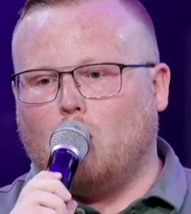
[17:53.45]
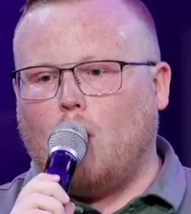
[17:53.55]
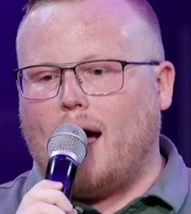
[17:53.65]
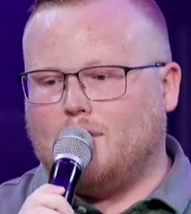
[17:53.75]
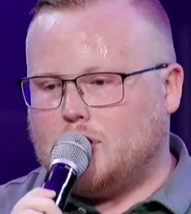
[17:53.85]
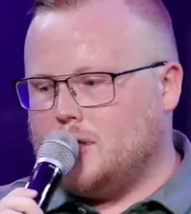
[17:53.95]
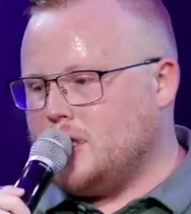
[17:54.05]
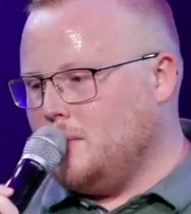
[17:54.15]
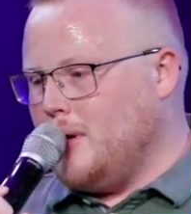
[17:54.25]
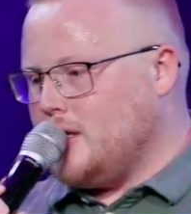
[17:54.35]
wives should
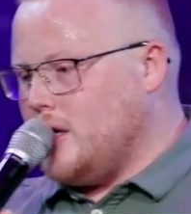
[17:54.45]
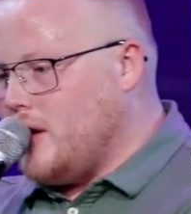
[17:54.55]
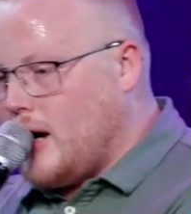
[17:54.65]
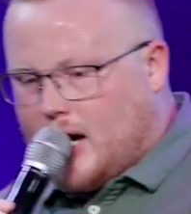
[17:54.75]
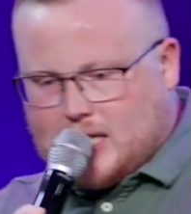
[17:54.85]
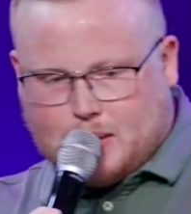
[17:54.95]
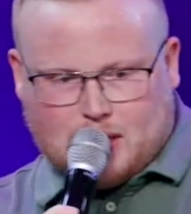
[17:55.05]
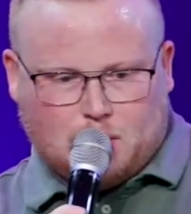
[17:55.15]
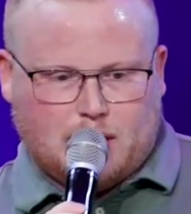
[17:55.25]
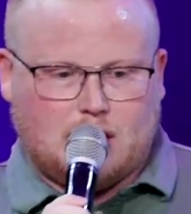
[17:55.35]
submit to their
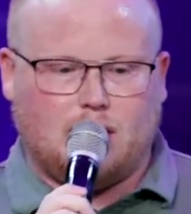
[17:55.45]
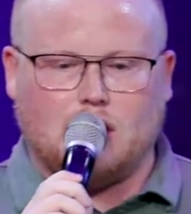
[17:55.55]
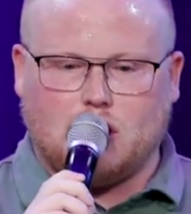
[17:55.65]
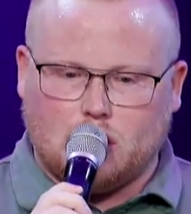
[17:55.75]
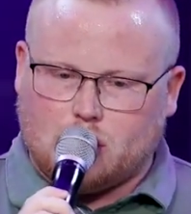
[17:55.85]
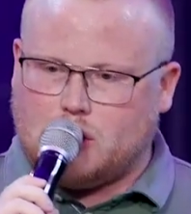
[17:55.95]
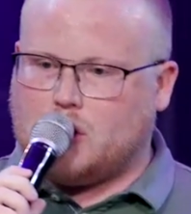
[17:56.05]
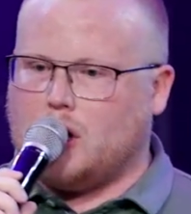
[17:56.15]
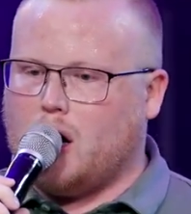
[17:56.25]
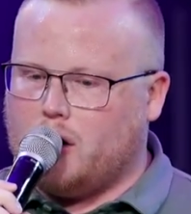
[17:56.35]
husbands, and we see that children
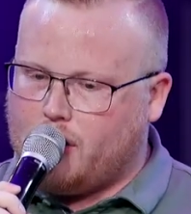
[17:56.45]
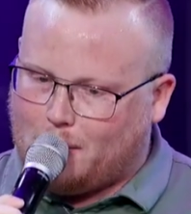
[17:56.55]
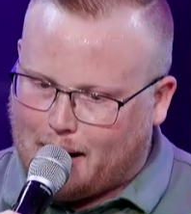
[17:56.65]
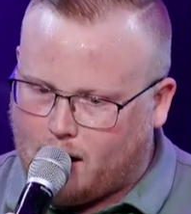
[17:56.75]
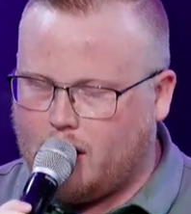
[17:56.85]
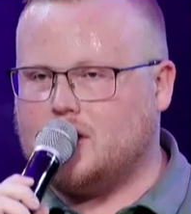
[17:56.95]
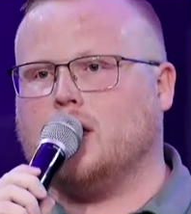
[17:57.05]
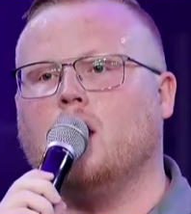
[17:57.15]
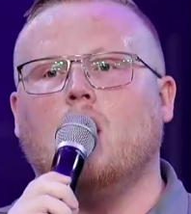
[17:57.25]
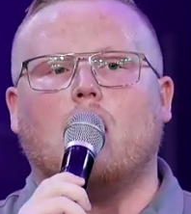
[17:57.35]
should honor their parents,
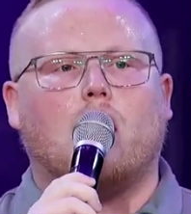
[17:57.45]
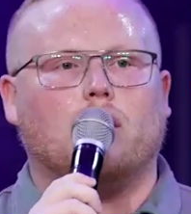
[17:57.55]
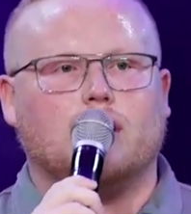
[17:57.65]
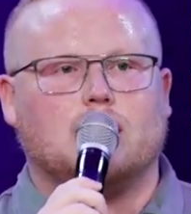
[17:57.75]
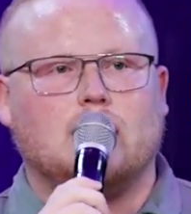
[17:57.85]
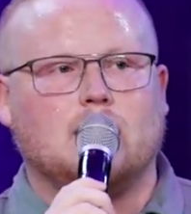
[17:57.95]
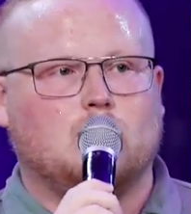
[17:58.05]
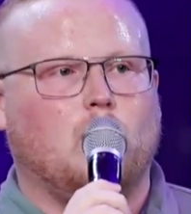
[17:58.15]
and all of these things.